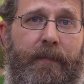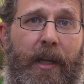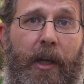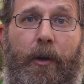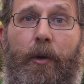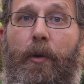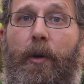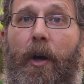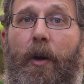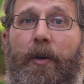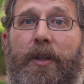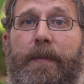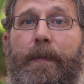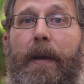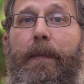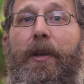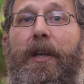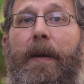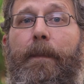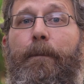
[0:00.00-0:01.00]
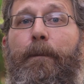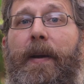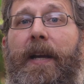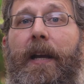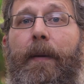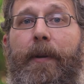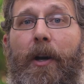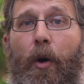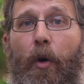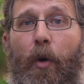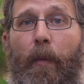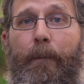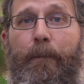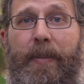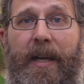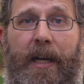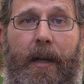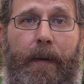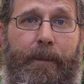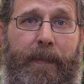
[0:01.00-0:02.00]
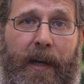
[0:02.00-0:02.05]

And who knows, maybe you can pick up an old beat